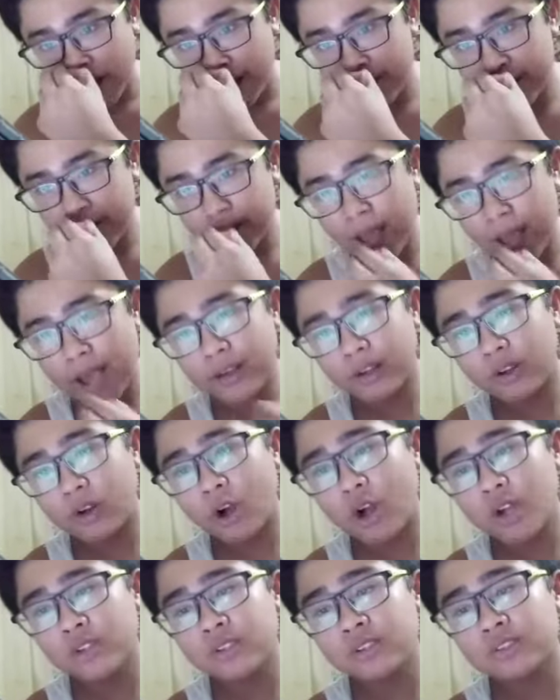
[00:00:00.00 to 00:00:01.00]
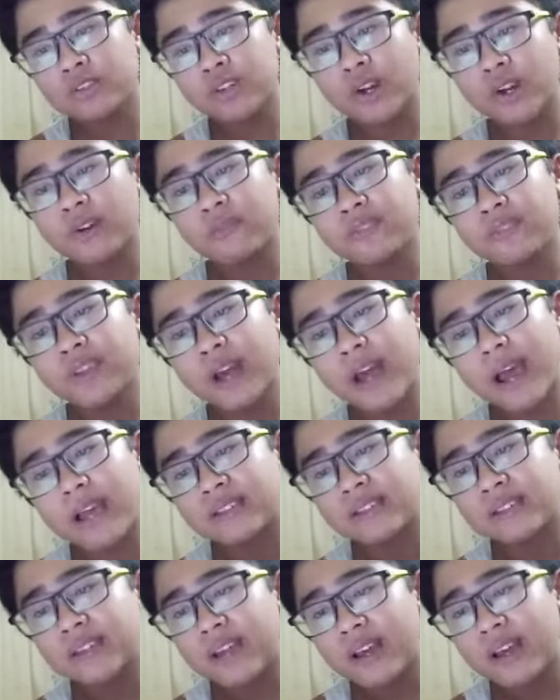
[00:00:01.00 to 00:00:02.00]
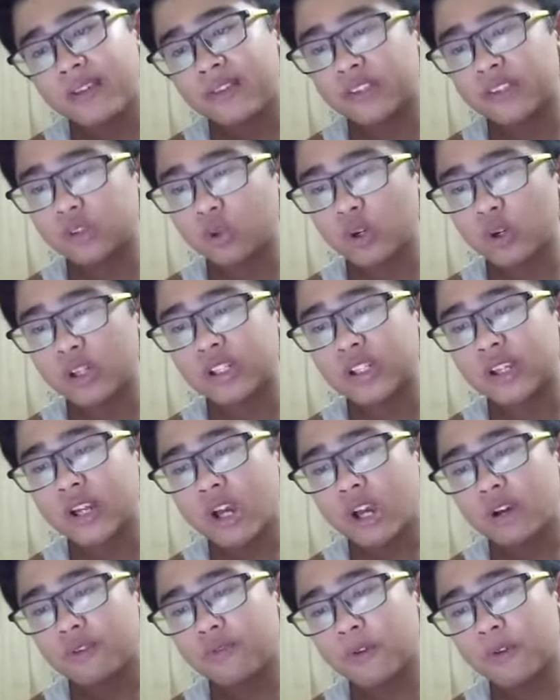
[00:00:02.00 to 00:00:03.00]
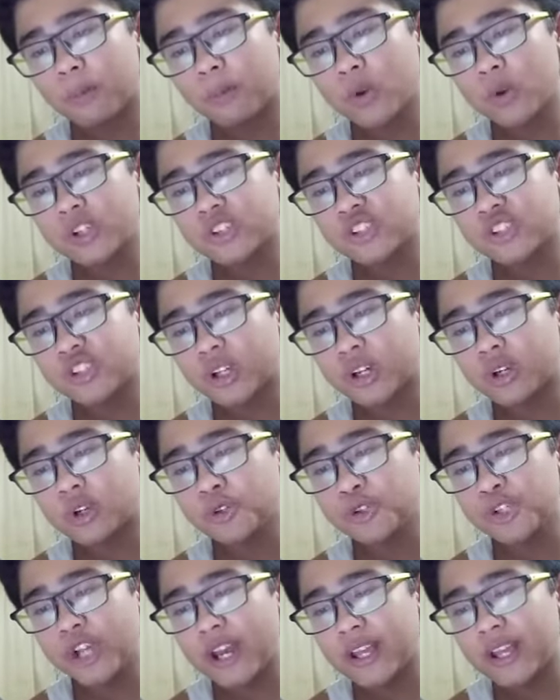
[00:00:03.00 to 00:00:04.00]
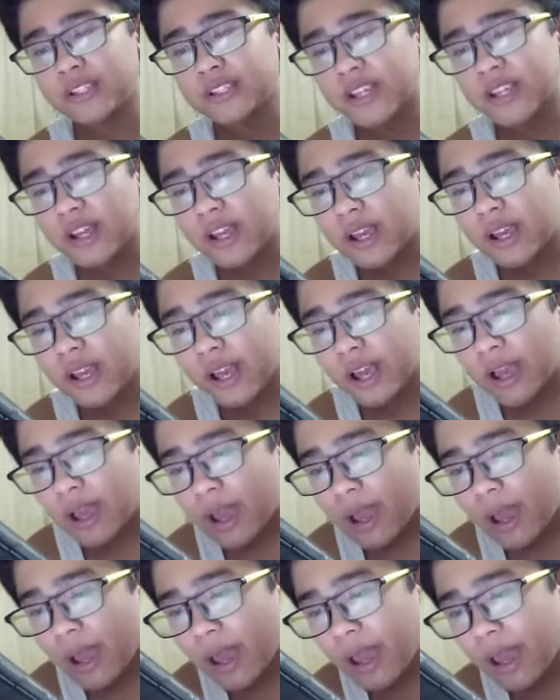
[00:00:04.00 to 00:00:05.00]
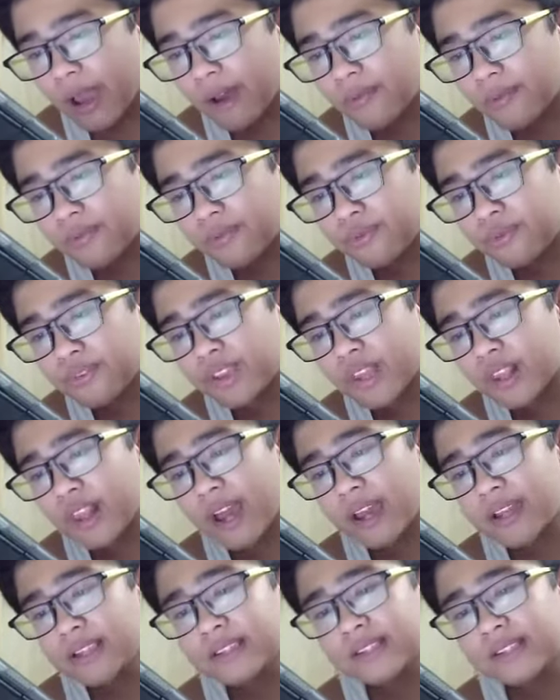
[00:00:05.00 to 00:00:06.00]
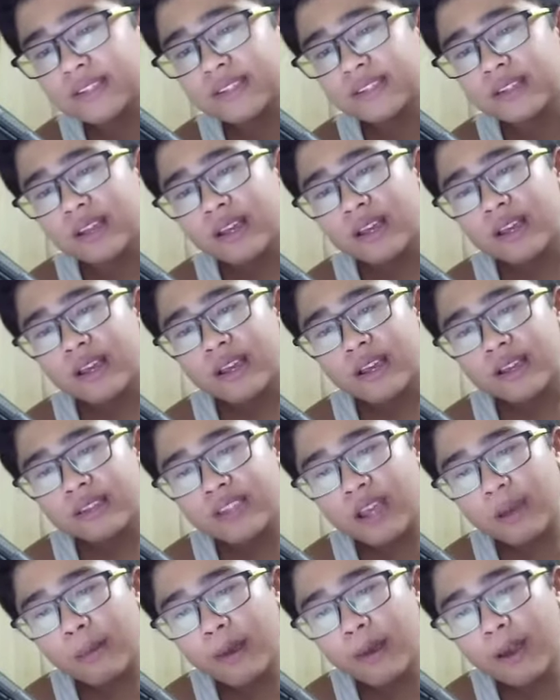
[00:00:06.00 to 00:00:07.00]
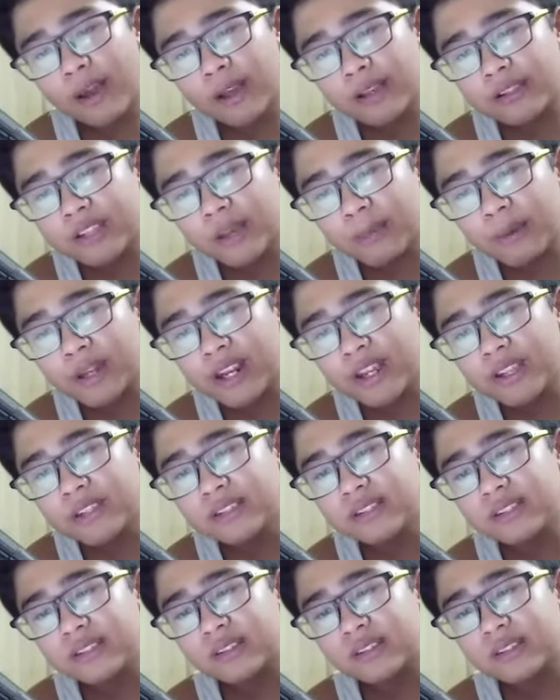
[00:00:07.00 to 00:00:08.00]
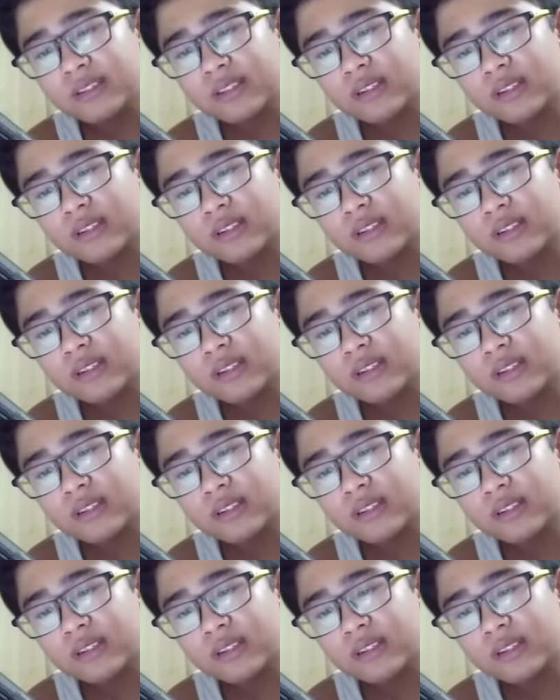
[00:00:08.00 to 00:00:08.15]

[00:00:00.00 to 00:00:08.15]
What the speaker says: The land also served as the source from which the Kushans, Hephthalites, Saffarids,